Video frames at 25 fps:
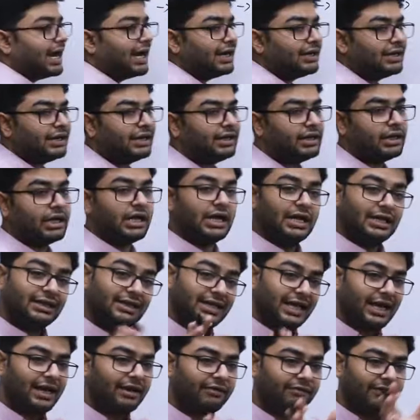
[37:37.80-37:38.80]
at it,
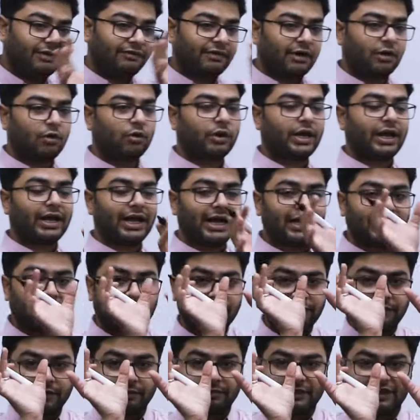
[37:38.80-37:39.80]
there we were looking at
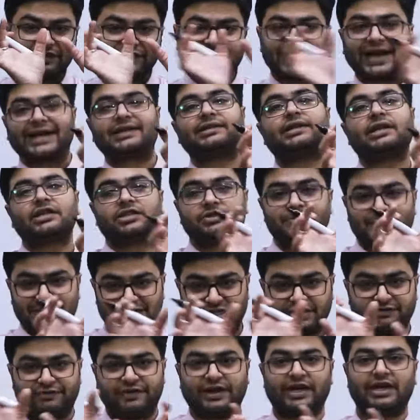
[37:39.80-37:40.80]
it from the sector
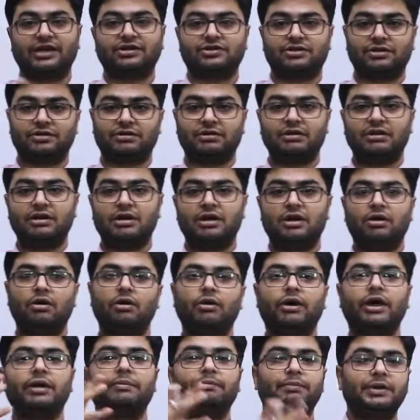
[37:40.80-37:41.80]
specification.
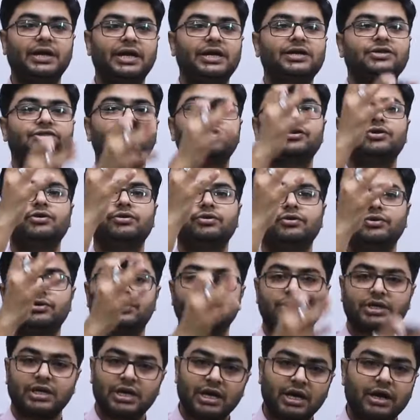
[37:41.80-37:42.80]
Okay,
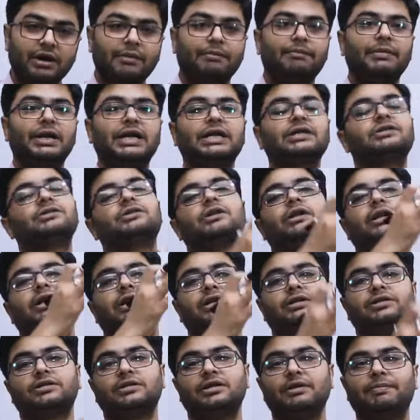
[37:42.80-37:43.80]
PSUs,
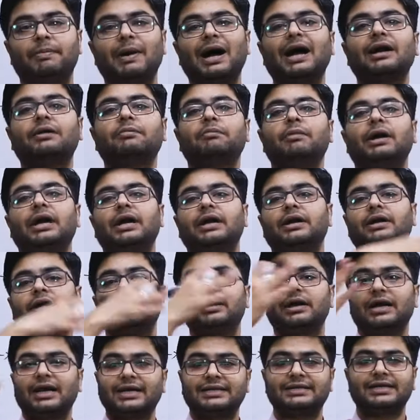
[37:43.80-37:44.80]
ministries,
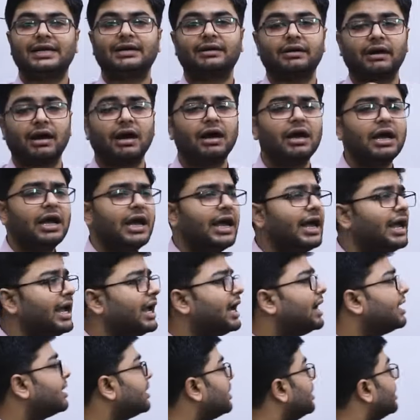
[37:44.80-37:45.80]
department, etc.
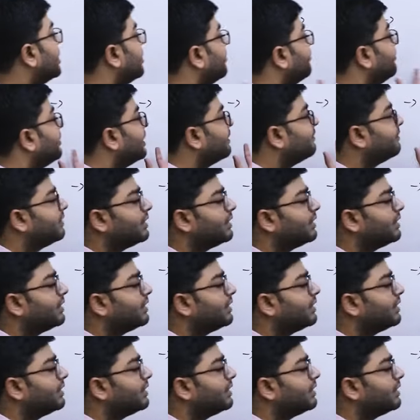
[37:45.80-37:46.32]
Here we